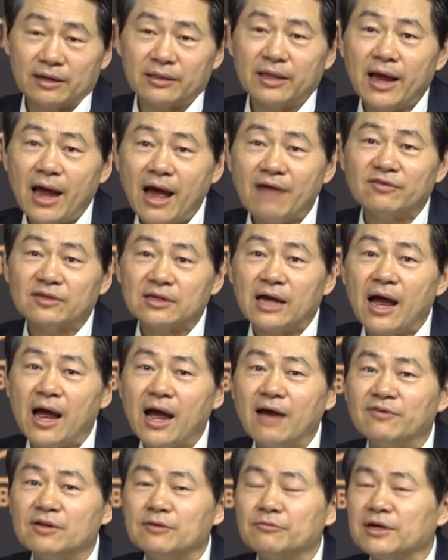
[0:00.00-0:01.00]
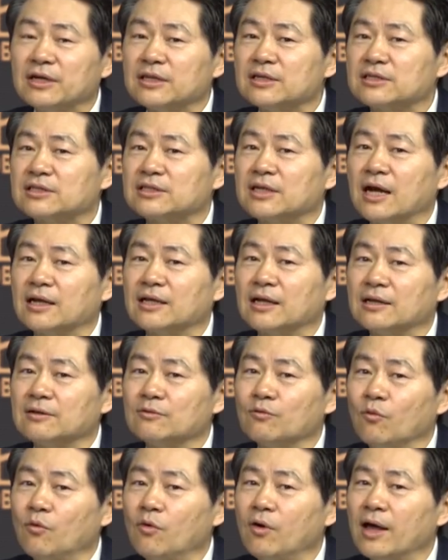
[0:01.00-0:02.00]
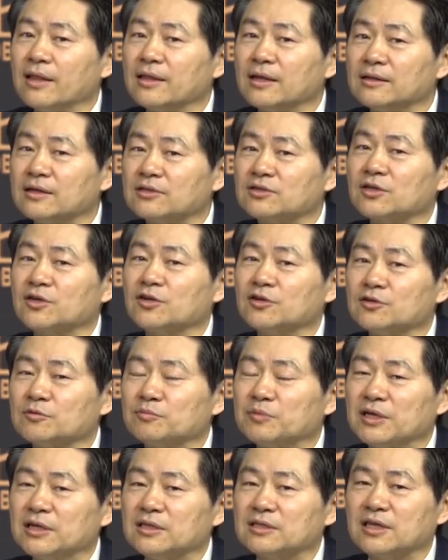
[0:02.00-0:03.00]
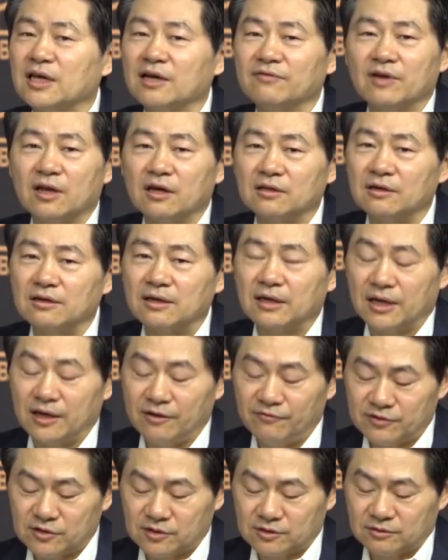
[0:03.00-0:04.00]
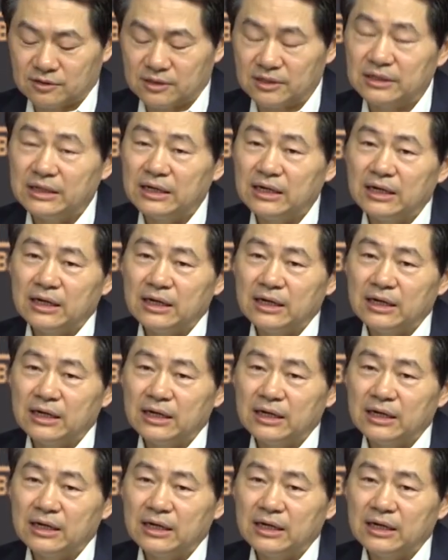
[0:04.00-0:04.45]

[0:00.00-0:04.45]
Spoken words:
They haven't really started any war, and then the security peace gave a lot of gifts to the